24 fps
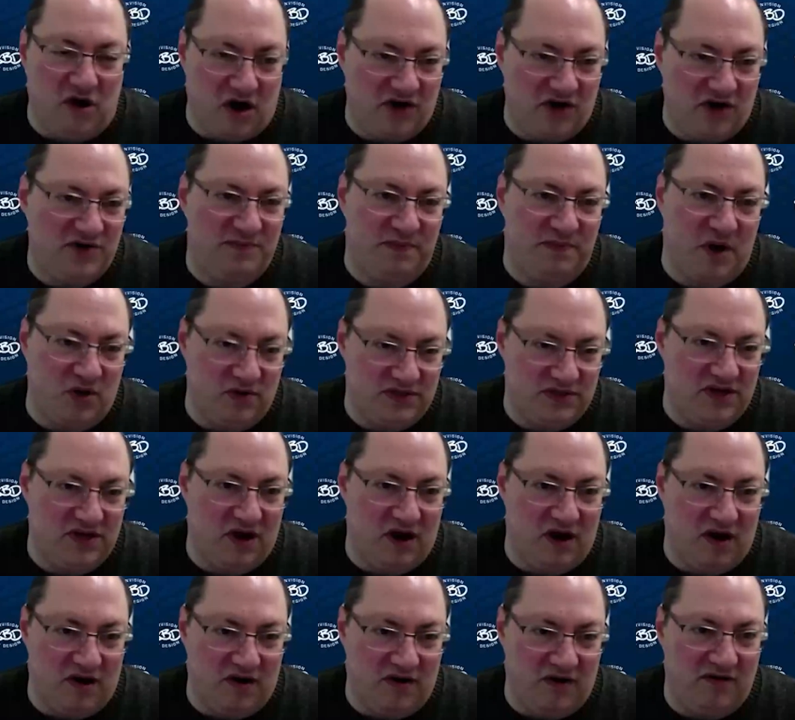a large
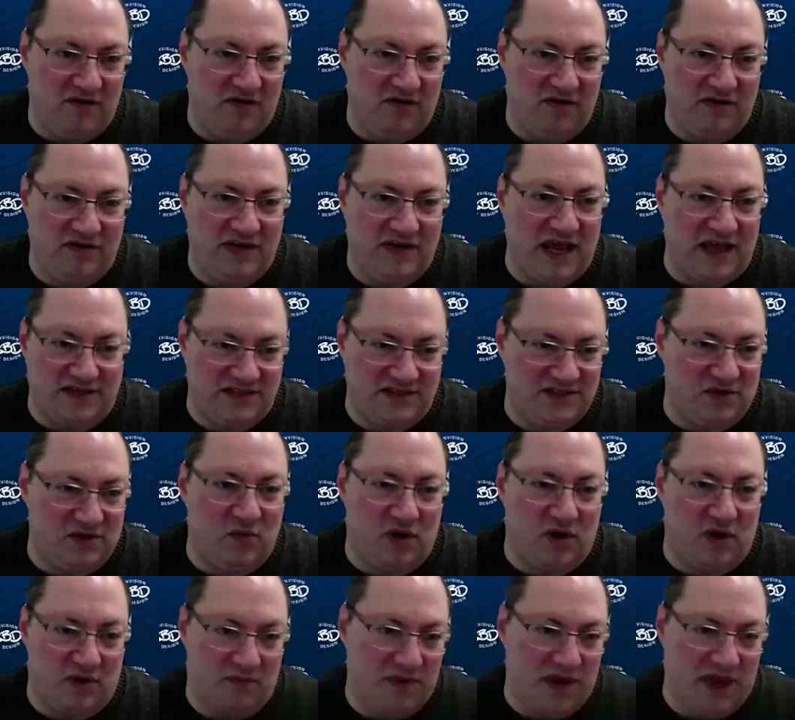postcard tends to
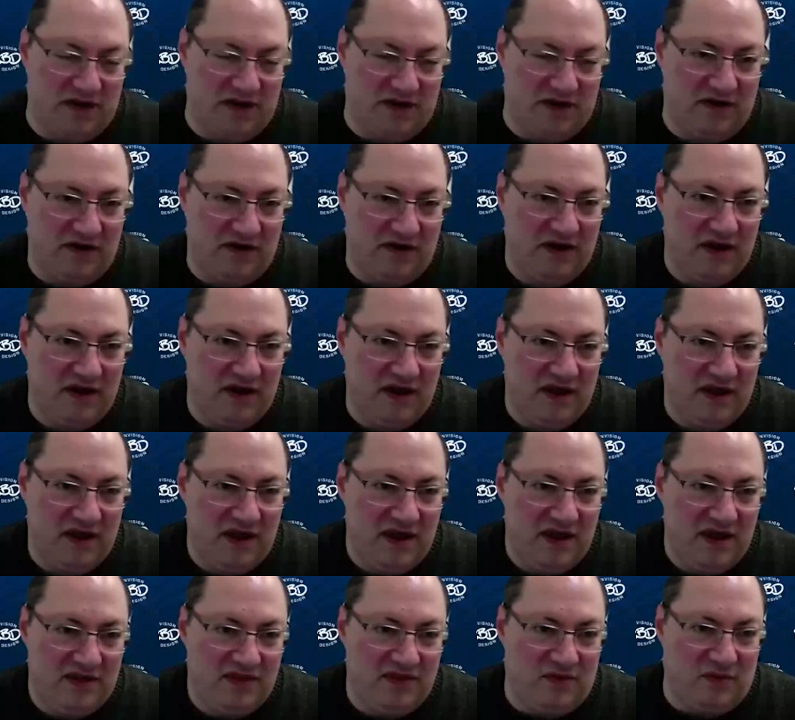work better.
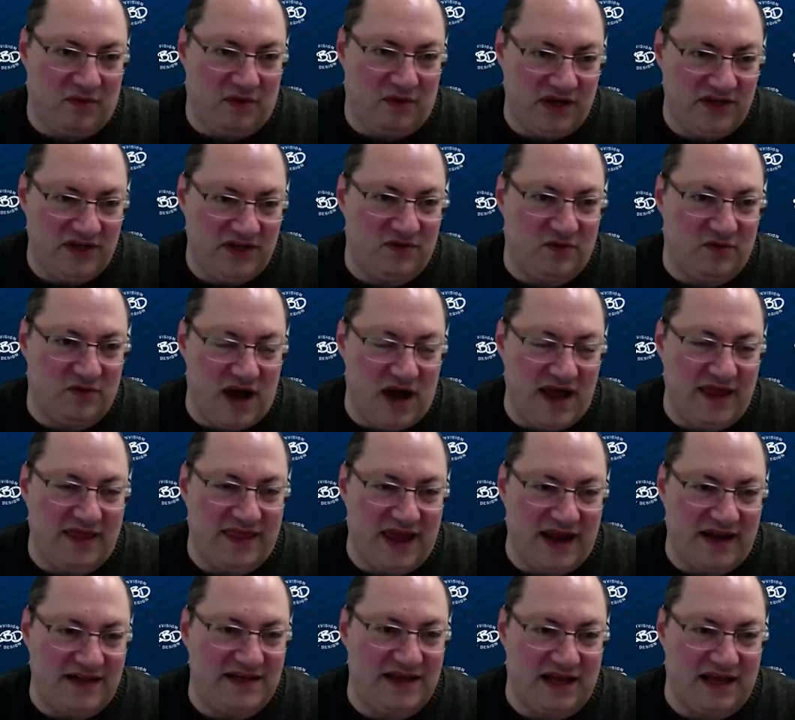The reason why
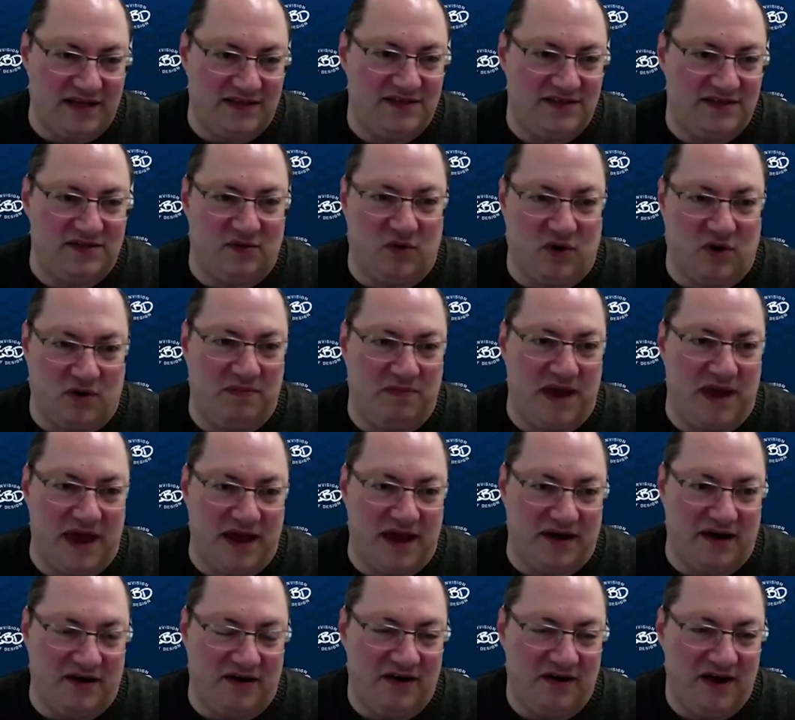that tends to work
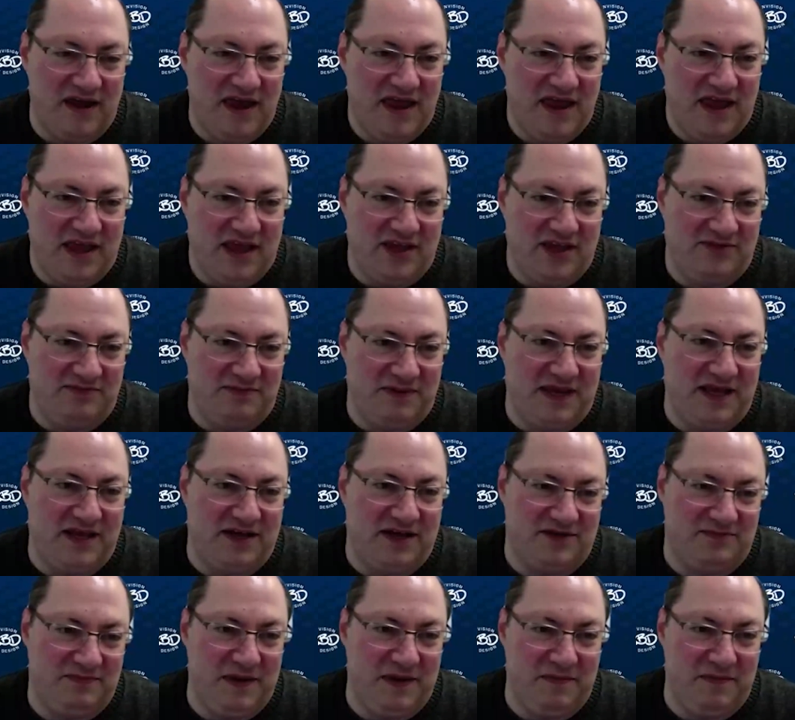better is
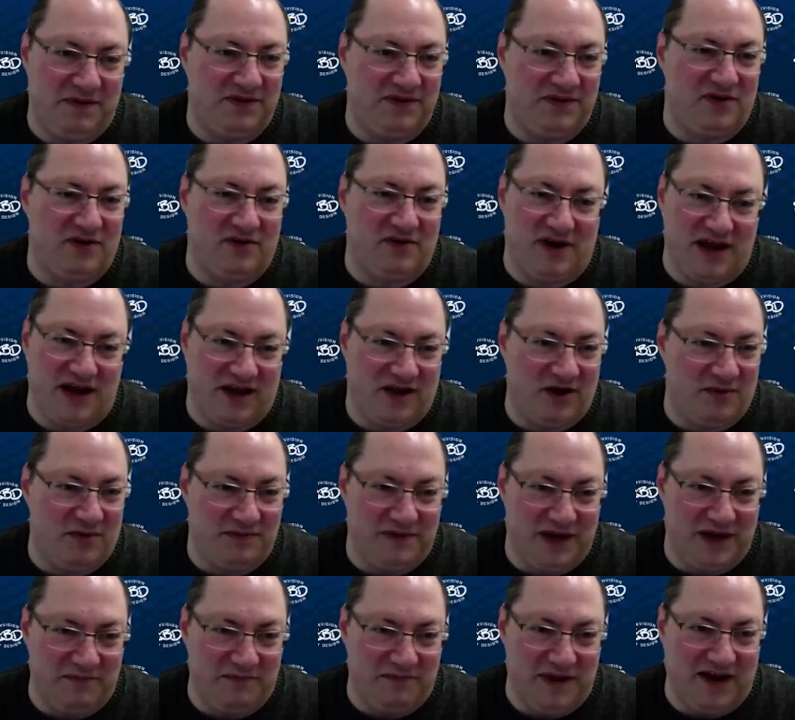because people don't like
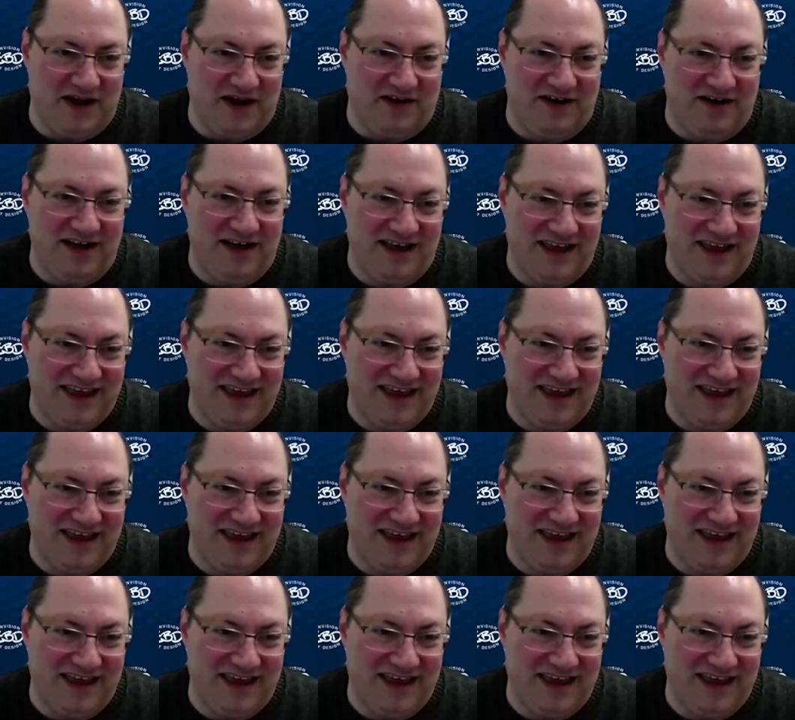opening mail.